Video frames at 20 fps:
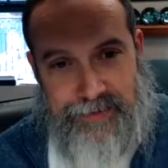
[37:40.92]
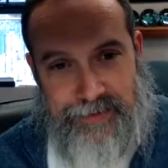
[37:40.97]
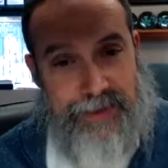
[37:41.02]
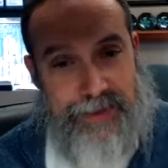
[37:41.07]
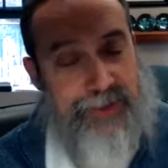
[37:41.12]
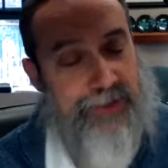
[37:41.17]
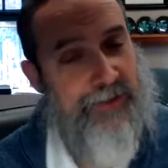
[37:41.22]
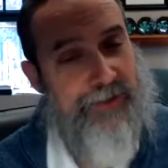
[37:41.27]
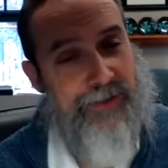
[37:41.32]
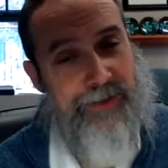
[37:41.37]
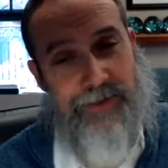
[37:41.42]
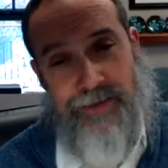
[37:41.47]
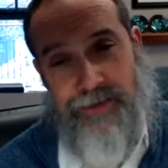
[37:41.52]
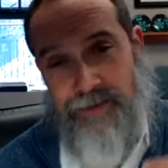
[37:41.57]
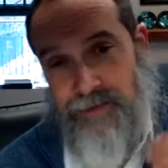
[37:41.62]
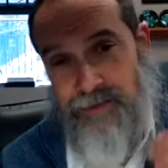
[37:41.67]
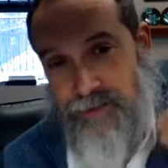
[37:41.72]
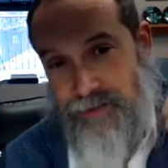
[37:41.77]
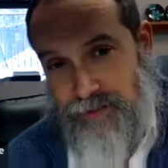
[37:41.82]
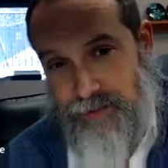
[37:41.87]
nature
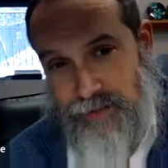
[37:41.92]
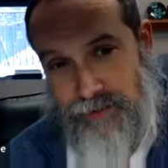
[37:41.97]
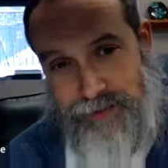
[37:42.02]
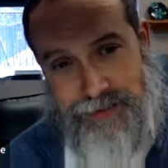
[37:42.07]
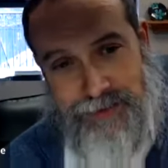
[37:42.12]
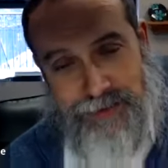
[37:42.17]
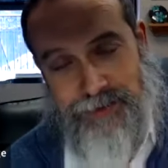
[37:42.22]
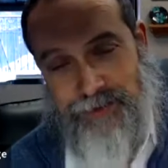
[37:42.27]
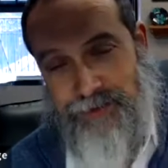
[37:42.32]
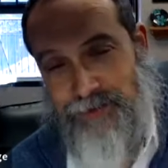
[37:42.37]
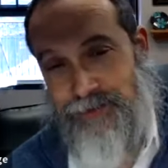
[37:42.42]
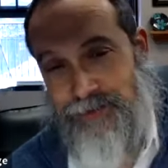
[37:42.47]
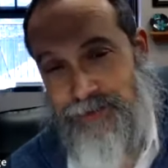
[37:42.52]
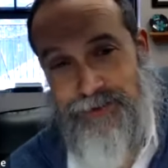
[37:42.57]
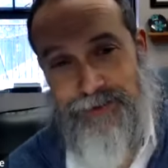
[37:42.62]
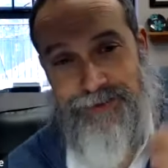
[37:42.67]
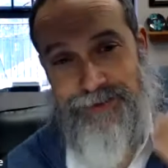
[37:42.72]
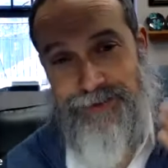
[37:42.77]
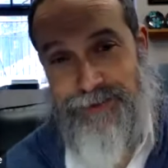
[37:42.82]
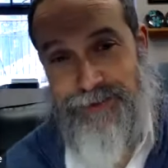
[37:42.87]
also
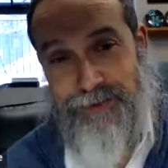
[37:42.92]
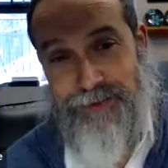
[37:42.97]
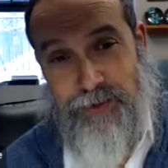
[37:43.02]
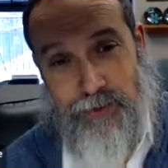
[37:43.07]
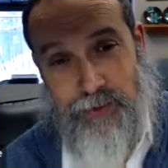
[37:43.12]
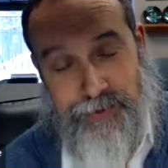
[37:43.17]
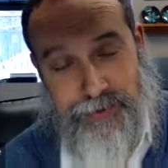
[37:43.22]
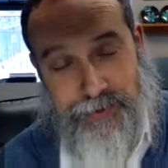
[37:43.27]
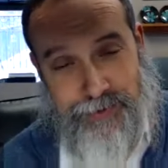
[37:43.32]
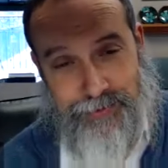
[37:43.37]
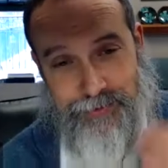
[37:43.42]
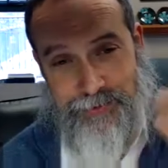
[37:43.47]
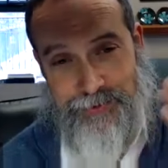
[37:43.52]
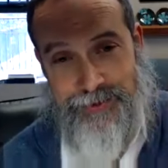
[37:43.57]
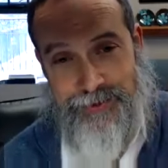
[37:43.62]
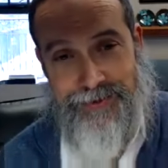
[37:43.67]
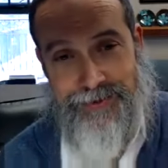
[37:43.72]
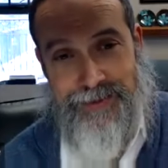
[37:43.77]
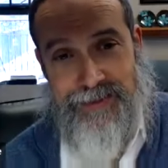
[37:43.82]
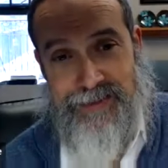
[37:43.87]
it, it goes through
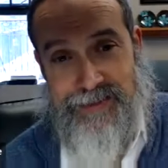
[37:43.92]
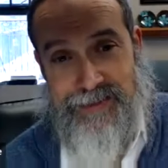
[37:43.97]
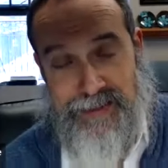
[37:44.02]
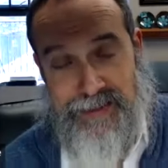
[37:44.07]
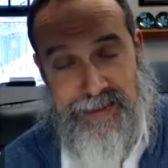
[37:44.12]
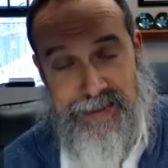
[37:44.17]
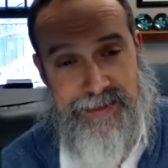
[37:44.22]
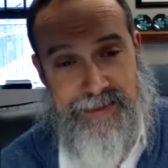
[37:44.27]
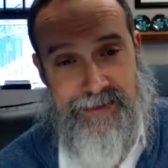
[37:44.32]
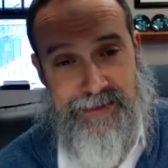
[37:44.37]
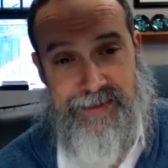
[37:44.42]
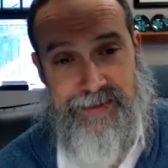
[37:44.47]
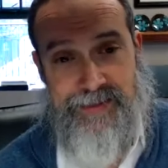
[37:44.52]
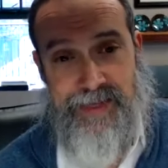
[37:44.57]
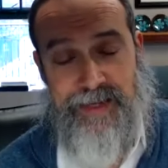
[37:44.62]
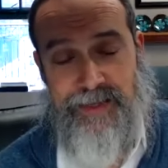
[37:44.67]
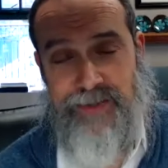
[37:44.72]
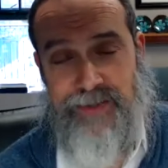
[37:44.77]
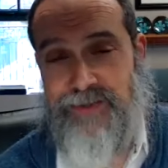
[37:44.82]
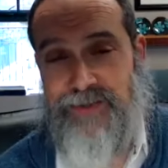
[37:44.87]
it, its its
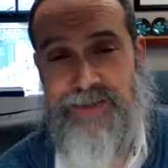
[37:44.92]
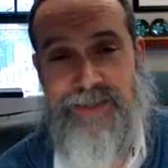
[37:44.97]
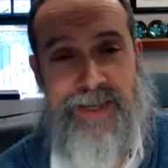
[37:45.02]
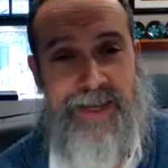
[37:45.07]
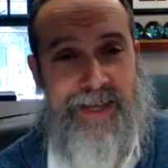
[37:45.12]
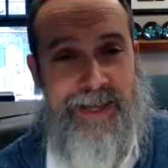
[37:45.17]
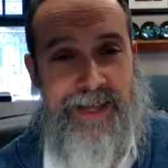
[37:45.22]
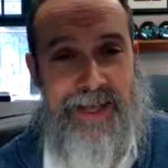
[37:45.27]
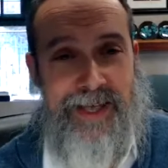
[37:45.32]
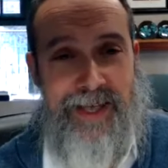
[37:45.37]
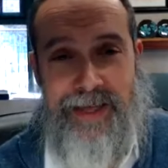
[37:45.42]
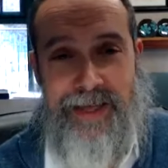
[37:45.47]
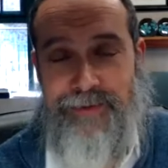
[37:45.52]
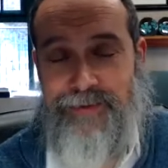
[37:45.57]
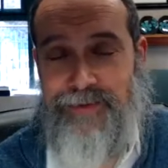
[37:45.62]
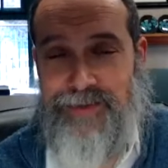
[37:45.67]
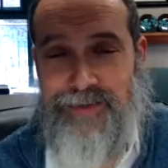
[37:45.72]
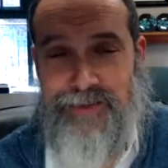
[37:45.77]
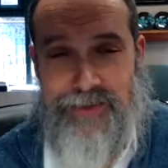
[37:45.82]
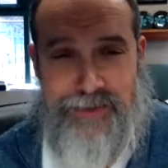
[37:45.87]
cycles. I
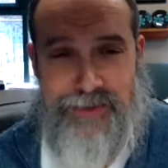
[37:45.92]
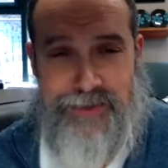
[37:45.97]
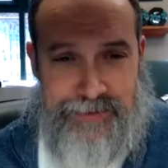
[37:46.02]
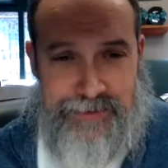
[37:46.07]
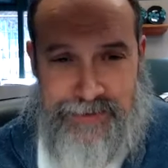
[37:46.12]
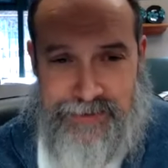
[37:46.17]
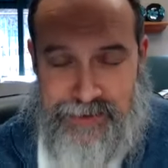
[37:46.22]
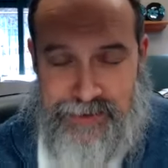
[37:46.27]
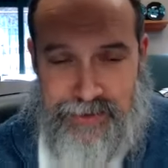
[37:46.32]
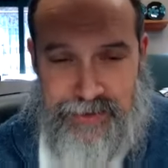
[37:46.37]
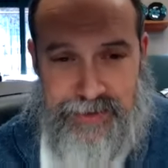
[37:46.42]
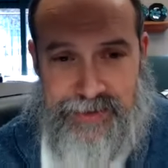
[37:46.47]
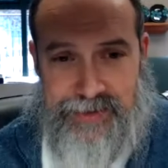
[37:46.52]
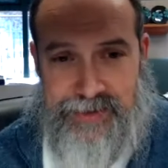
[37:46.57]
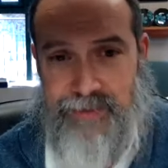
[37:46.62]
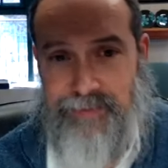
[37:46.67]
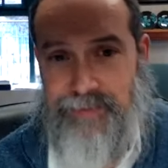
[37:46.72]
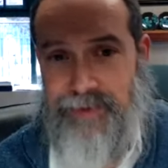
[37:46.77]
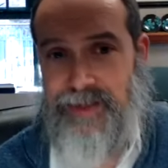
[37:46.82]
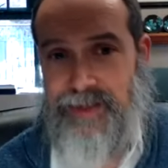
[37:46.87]
was just studying
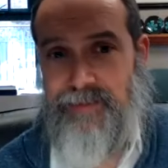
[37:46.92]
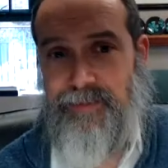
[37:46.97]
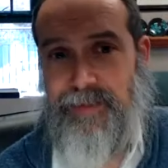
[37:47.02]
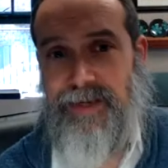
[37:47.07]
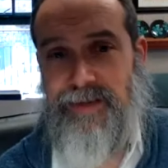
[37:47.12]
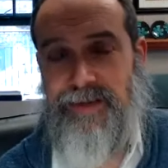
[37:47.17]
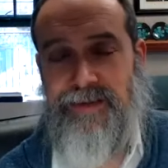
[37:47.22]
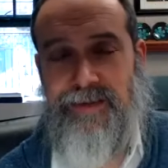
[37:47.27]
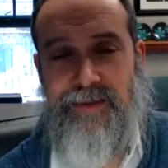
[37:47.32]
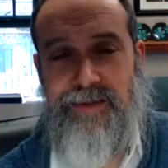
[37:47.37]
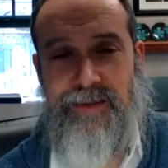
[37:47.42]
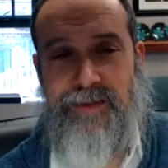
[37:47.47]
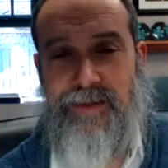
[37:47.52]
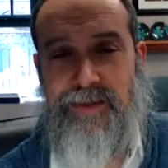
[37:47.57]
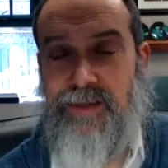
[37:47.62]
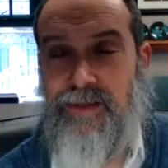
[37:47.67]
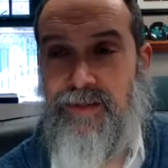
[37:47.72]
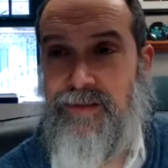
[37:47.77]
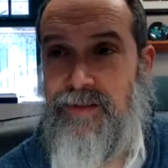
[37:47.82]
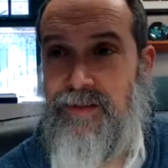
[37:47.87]
something about
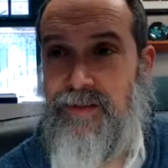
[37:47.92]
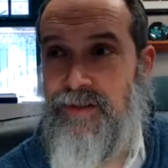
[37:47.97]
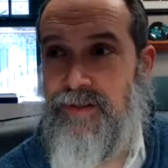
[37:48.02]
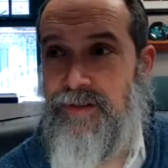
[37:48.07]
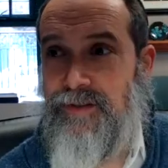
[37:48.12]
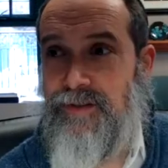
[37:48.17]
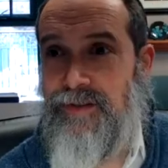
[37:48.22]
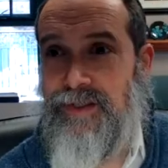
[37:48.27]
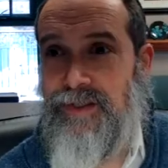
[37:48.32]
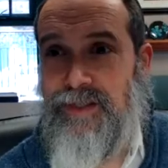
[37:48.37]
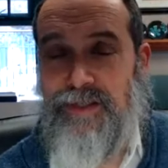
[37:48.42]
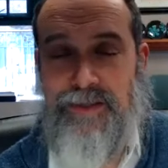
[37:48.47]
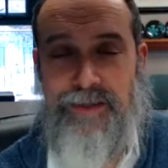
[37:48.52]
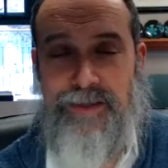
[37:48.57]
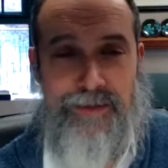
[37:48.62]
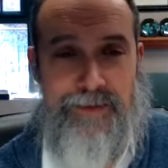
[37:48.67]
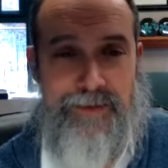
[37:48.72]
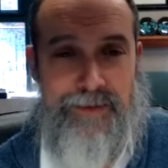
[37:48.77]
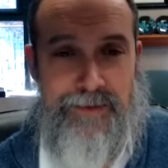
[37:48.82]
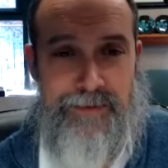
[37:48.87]
the, the
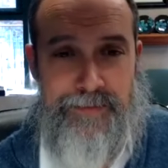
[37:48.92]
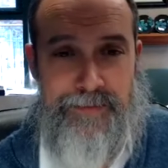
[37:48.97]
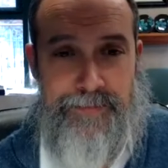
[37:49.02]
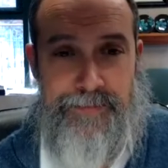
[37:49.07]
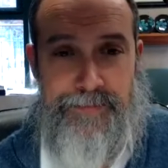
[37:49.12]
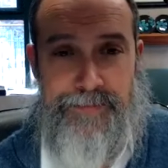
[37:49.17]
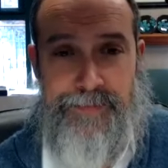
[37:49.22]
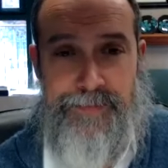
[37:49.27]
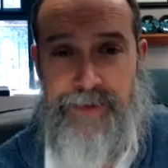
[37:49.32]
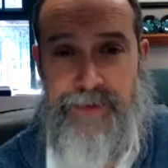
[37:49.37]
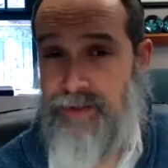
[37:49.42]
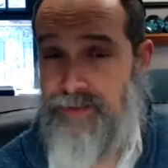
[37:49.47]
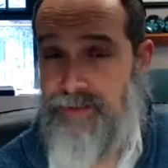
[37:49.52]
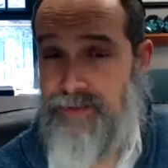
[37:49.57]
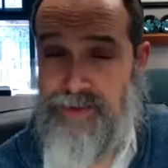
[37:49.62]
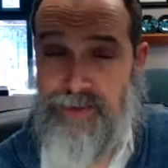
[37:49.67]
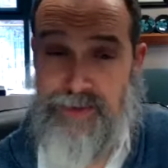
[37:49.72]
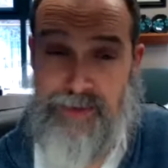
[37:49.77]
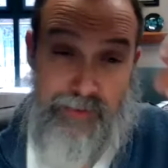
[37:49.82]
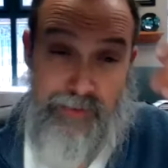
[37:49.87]
eagle. How it's
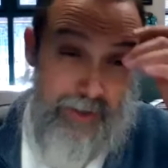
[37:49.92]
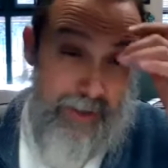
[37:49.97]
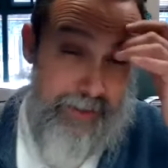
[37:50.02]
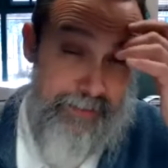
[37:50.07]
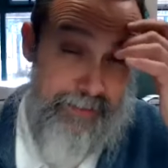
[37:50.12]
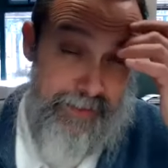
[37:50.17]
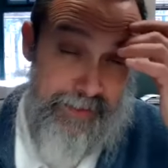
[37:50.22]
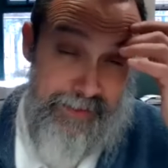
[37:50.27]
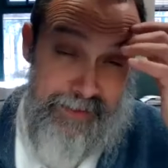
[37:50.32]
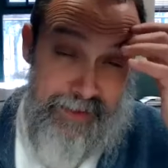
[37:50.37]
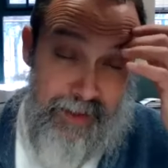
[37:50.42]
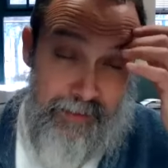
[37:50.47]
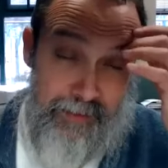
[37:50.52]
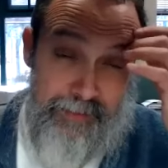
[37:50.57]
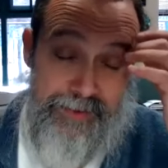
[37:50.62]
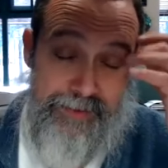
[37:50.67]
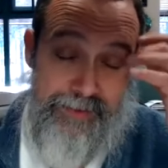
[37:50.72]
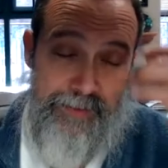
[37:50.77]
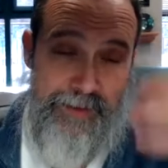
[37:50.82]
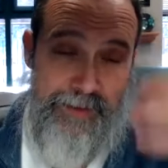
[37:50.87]
described in the
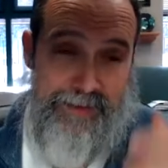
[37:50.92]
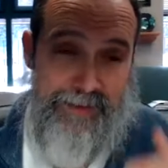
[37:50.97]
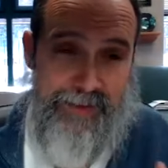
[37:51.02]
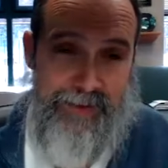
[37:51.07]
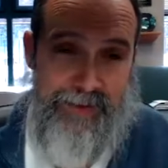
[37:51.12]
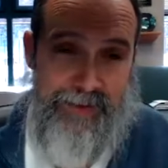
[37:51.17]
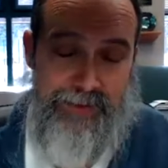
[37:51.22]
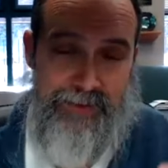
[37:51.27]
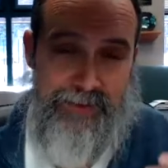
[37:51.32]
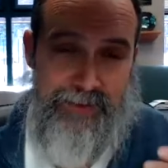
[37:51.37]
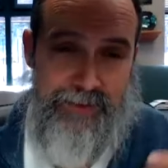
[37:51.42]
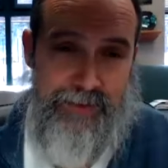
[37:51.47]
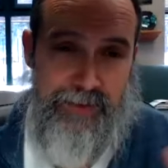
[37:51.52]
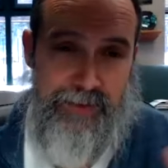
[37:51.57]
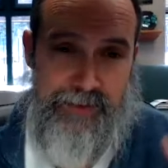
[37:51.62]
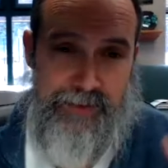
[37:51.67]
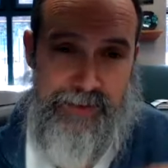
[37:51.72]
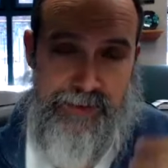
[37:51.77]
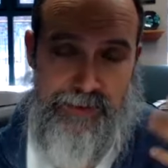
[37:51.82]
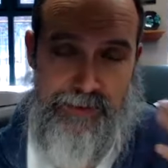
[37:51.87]
Talmud about the eagle
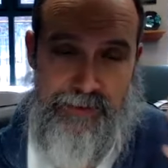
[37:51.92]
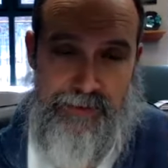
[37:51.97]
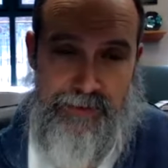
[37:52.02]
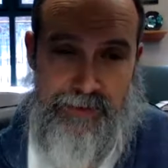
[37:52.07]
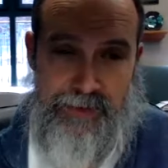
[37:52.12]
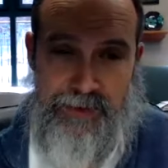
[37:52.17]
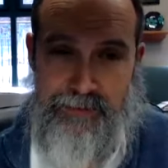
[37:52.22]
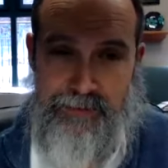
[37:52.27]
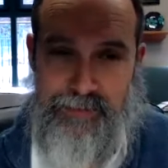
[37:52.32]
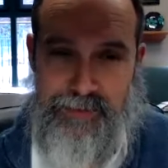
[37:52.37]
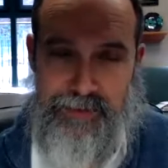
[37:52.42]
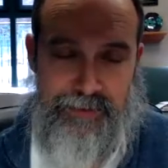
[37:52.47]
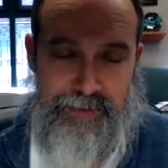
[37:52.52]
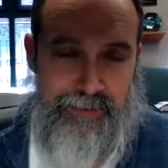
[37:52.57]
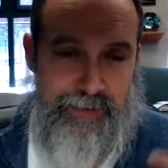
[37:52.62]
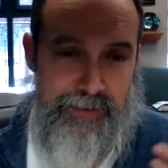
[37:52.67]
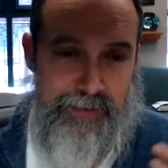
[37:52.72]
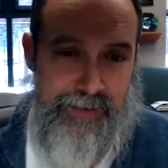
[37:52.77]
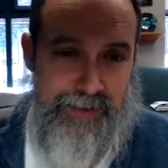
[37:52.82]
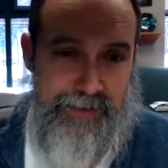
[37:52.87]
goes through uh,
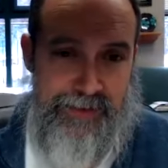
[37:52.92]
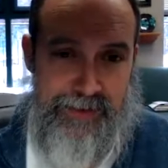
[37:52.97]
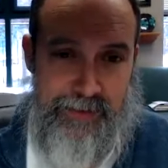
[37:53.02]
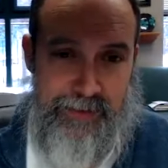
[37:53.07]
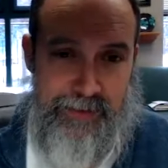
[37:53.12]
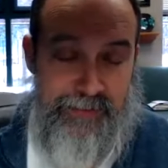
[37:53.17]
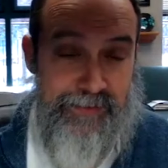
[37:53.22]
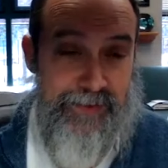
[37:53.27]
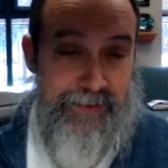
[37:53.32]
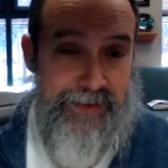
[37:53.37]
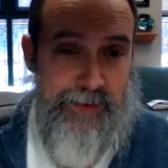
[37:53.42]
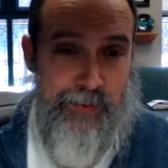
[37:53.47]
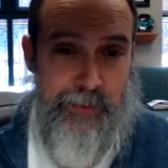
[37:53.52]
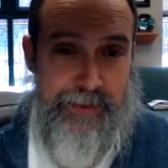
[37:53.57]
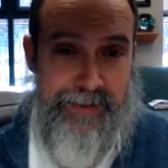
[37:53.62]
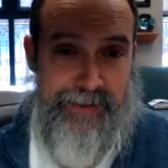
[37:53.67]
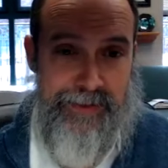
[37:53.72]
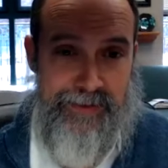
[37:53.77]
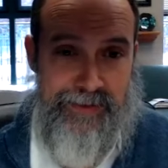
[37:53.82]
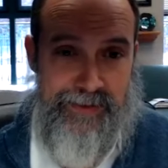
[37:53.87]
loses some of its
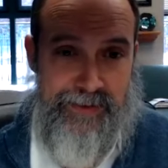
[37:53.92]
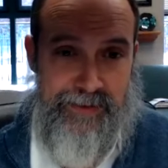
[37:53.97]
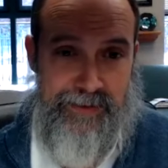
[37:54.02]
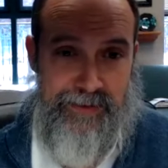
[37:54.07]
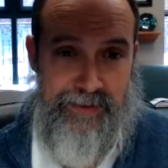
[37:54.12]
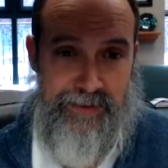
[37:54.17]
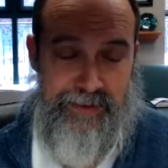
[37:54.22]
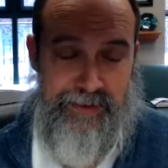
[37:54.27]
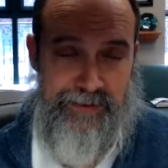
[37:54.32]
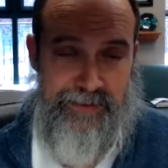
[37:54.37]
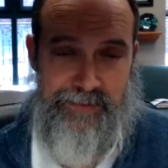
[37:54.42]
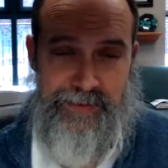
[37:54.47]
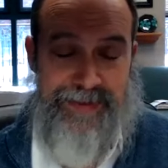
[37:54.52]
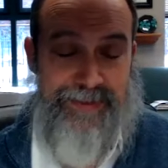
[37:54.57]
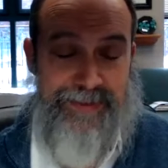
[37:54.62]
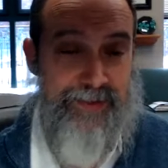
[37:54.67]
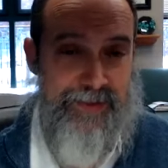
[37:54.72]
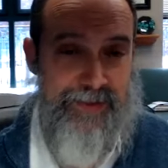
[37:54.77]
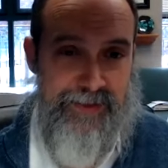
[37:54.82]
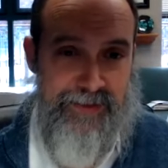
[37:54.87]
wings, its
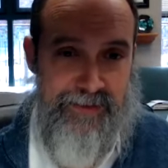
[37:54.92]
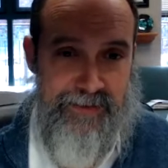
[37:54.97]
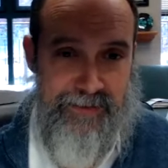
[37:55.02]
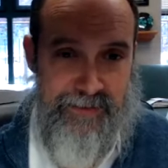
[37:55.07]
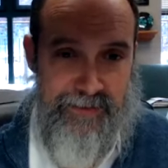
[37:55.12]
feathers.